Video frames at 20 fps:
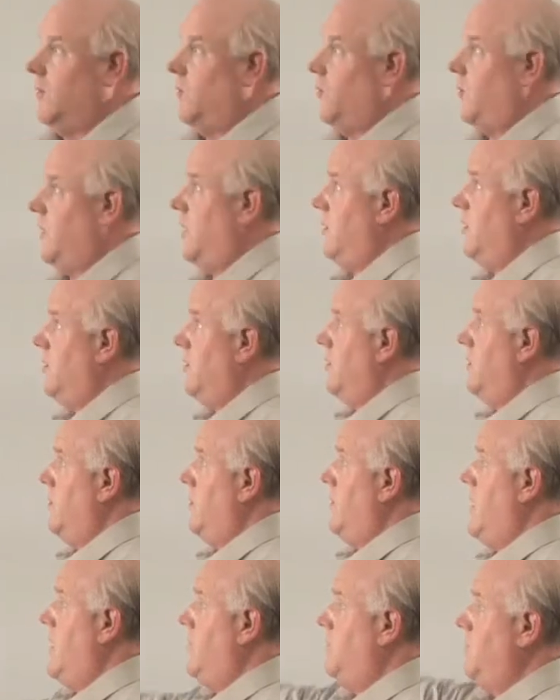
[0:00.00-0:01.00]
Well,
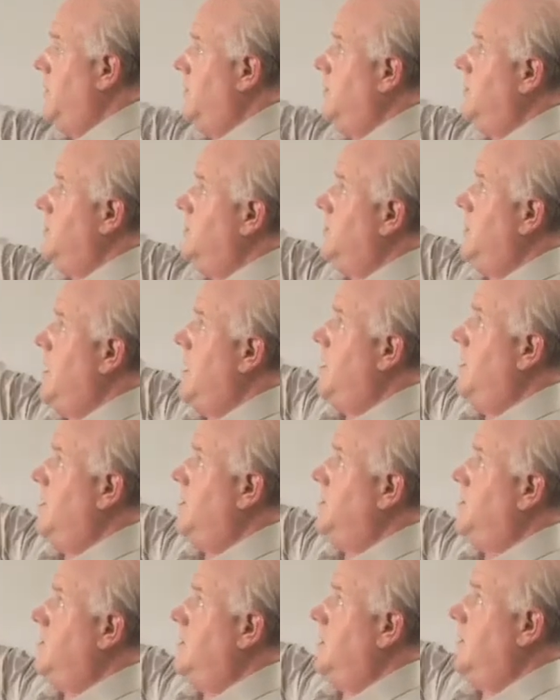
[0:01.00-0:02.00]
that means that
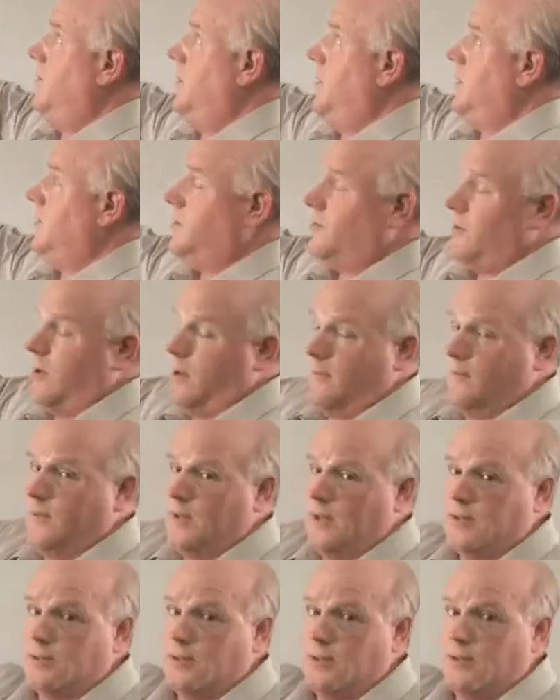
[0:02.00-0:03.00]
is the administrative
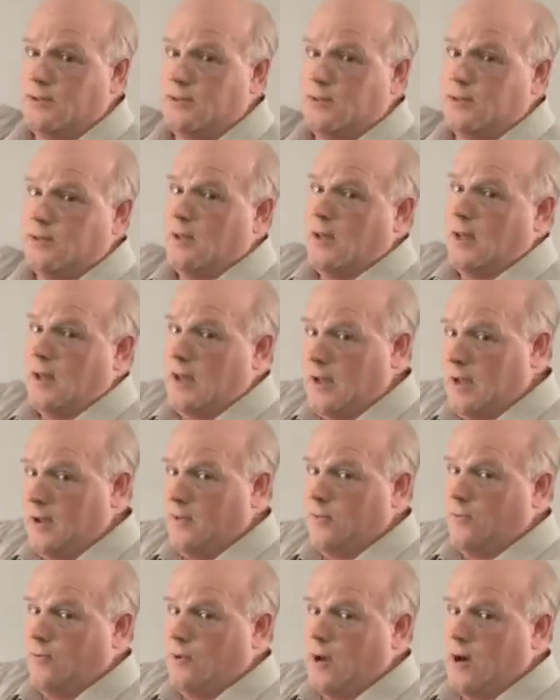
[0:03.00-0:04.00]
distance
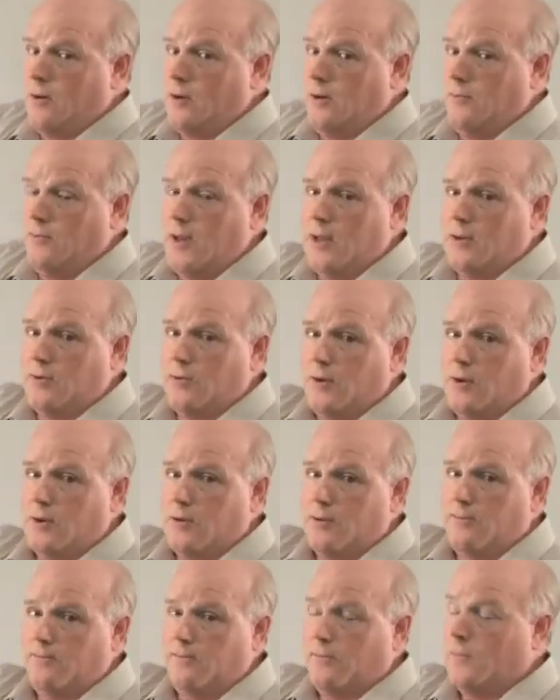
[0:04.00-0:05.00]
and the routing metric.
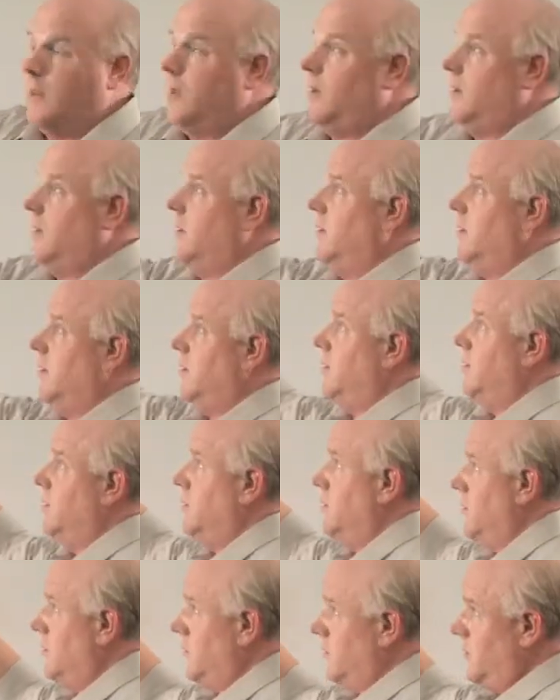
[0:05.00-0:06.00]

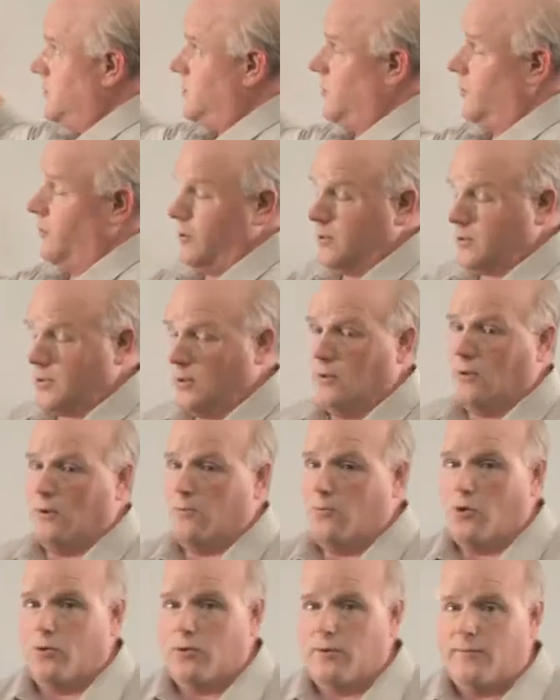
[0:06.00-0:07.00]
So there's a
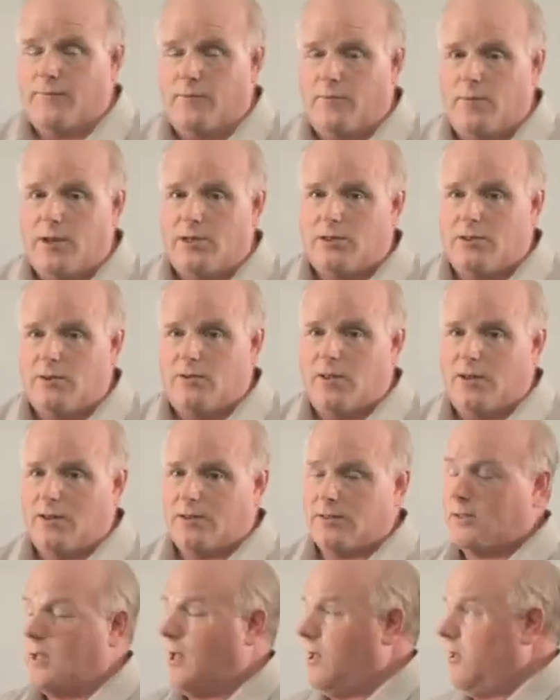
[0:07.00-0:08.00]
little more information that
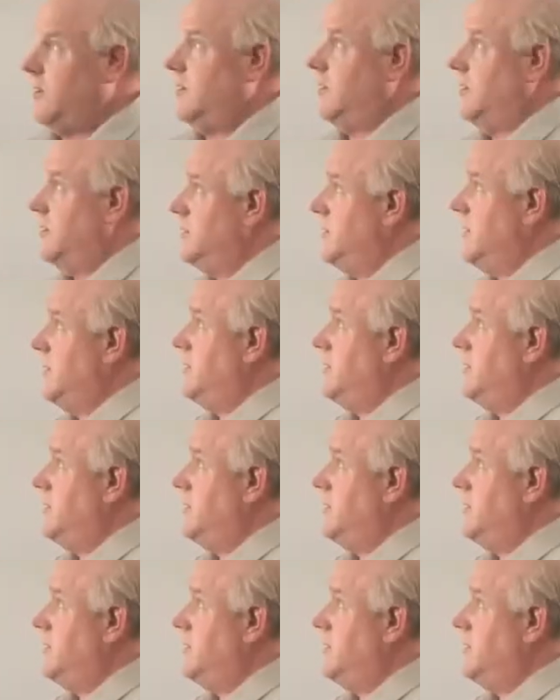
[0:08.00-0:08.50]
it's telling us.